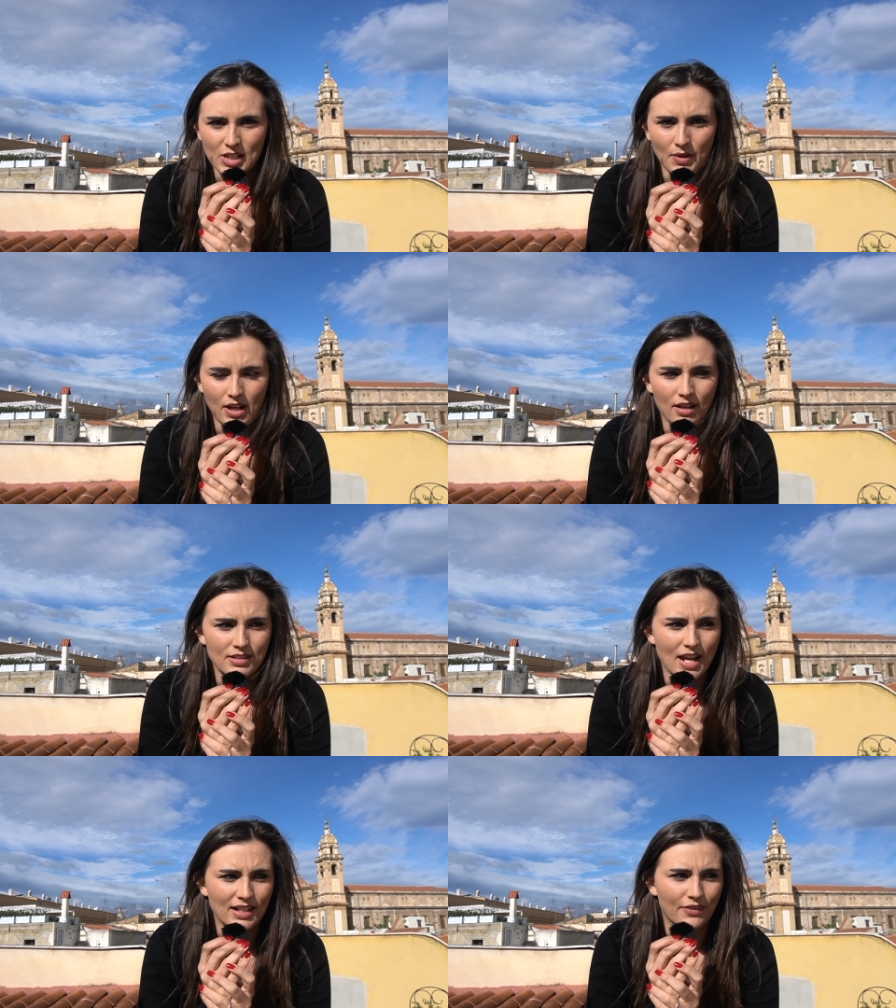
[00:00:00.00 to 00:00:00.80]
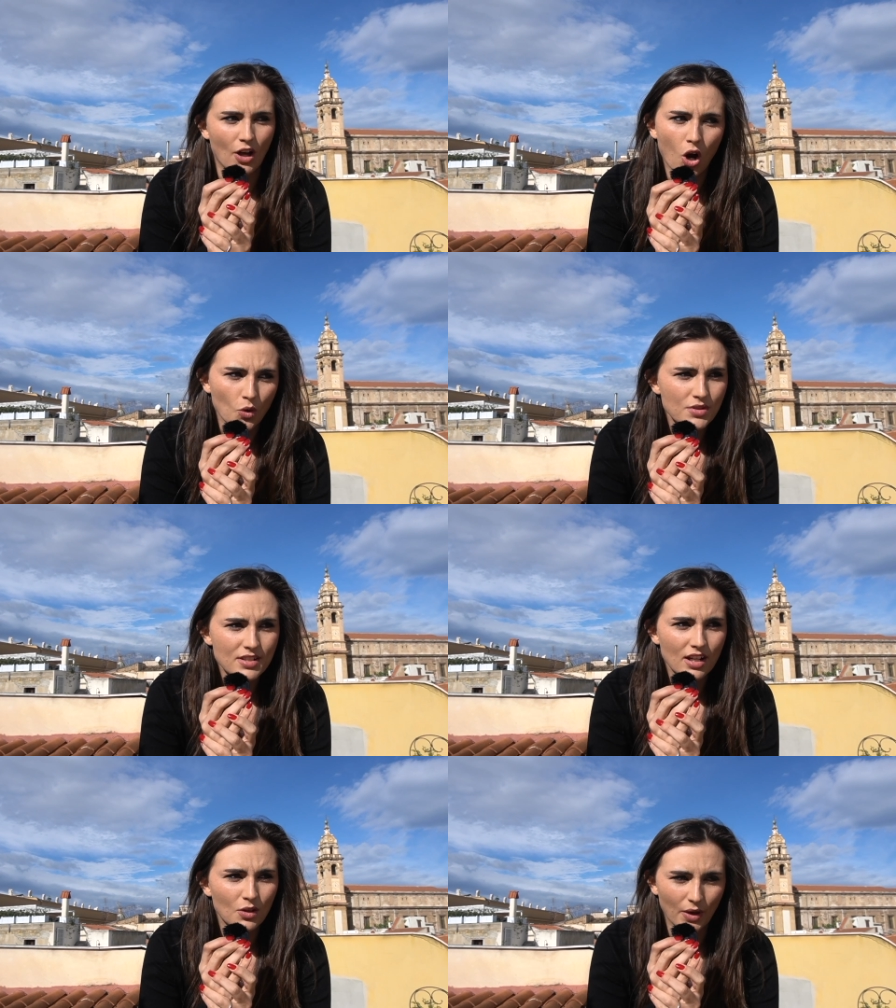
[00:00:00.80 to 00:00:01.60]
And so I contacted the
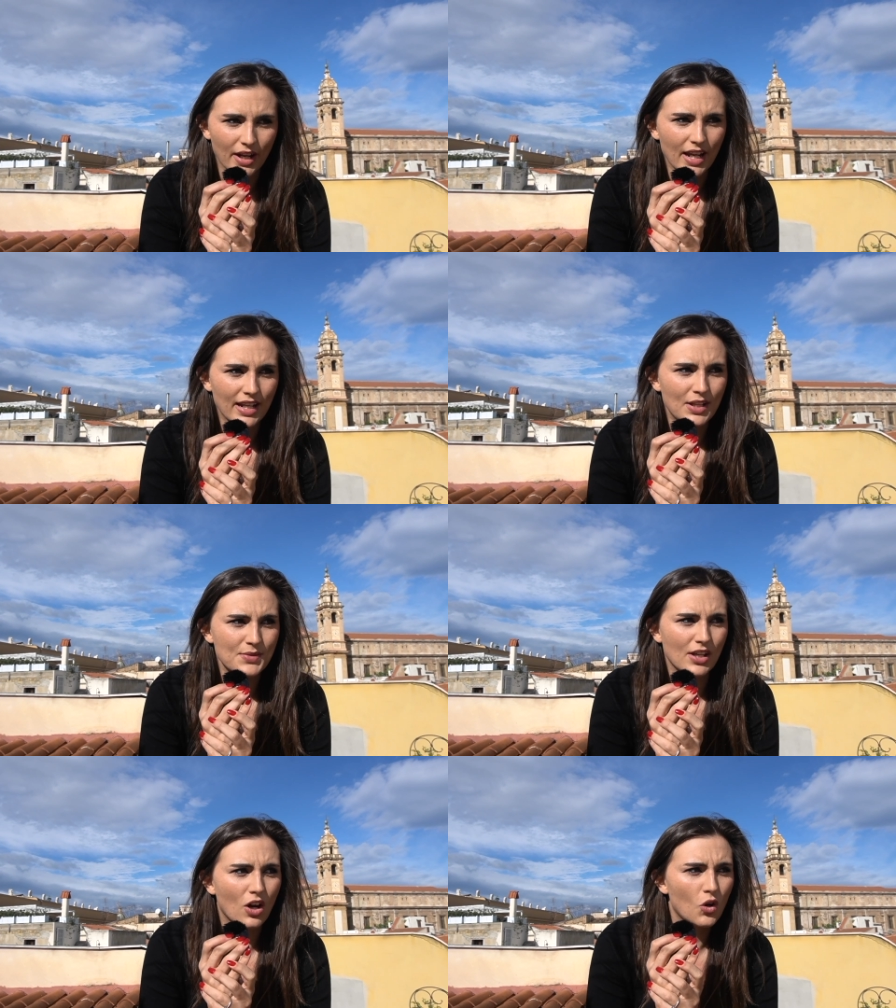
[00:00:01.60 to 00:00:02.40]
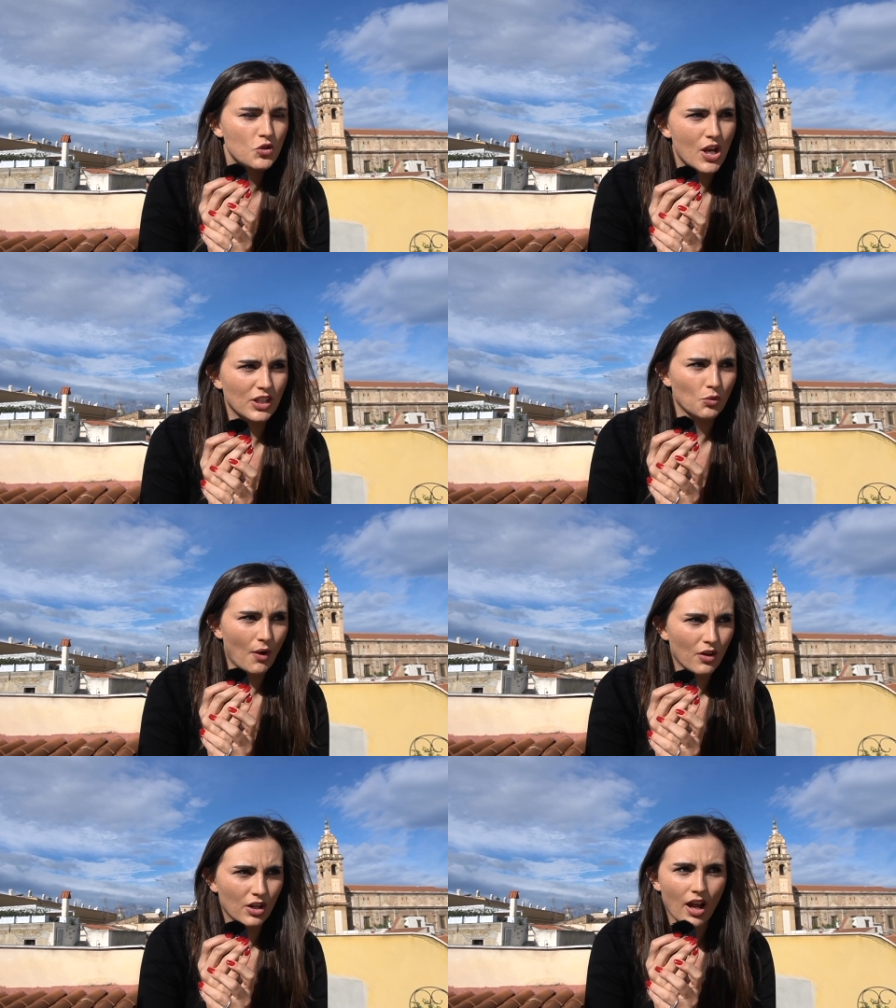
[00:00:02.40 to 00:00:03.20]
host, right? And he was like, oh, check the
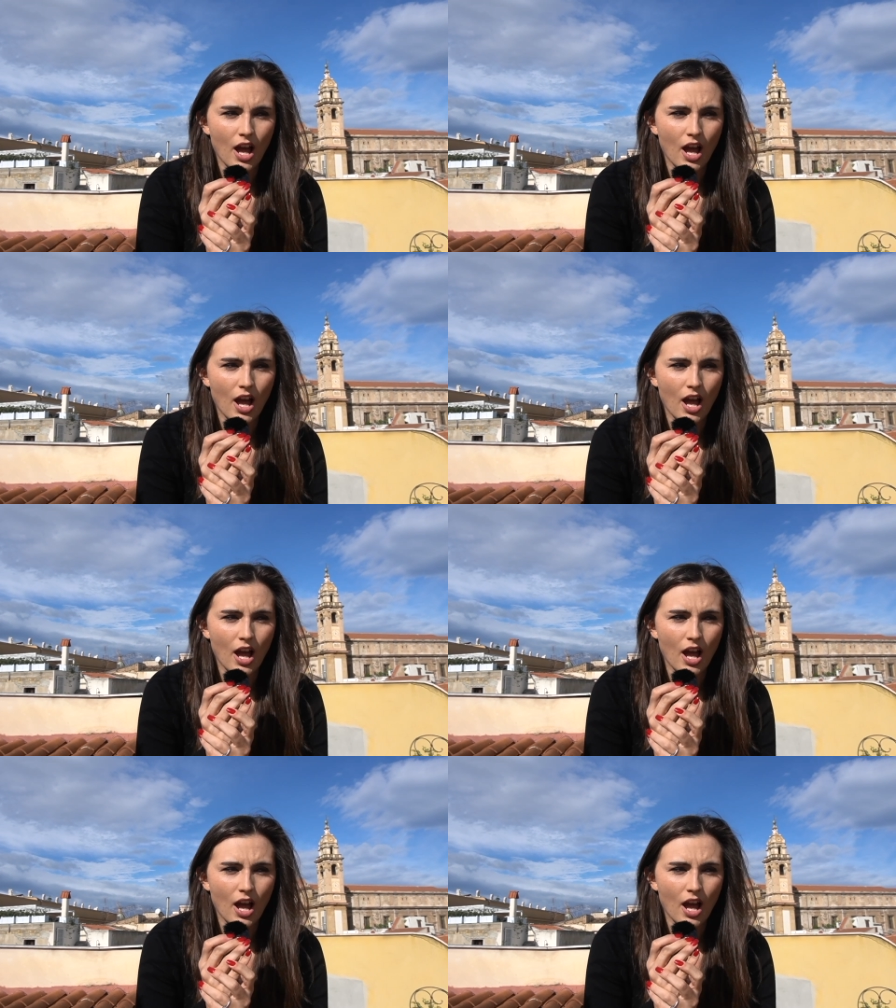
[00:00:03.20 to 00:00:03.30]
router.